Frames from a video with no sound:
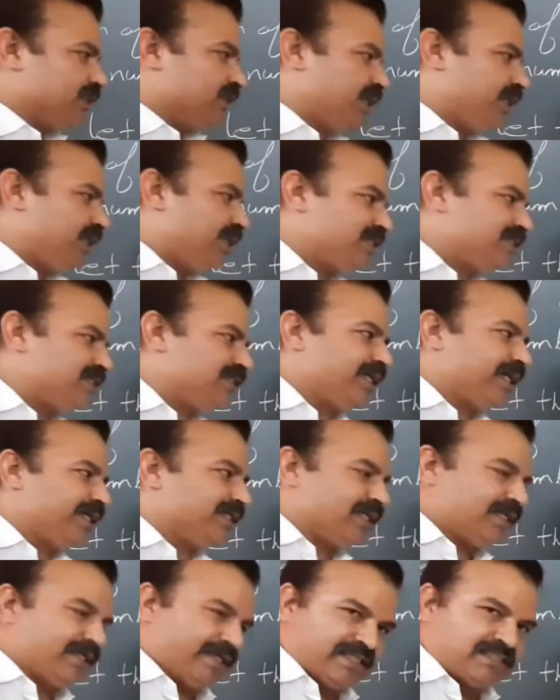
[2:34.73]
the digit at
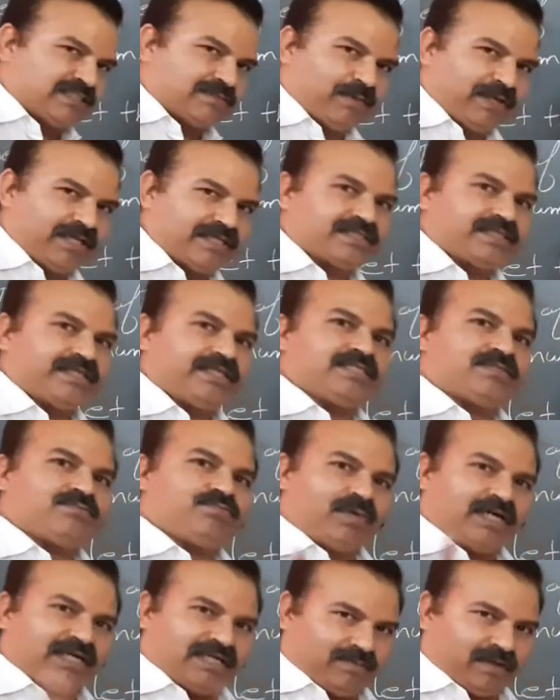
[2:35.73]
the tens place is
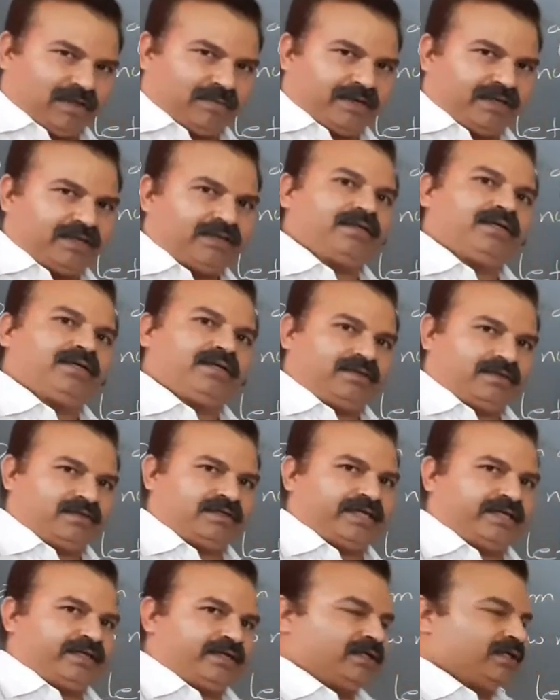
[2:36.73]
multiplied by
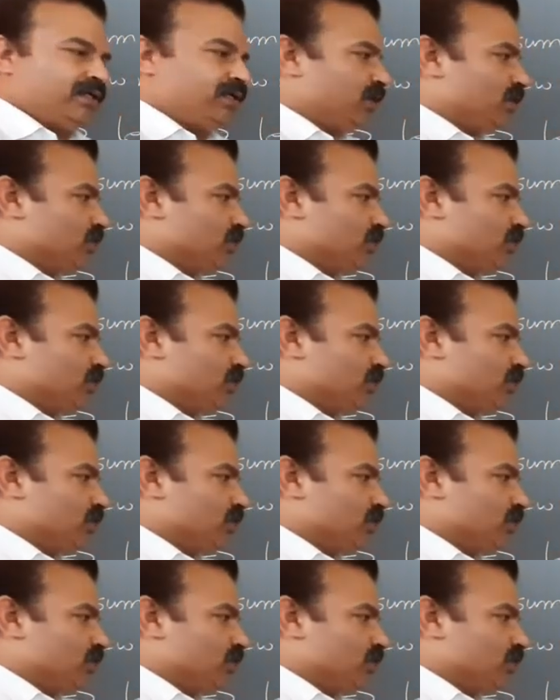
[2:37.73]
10.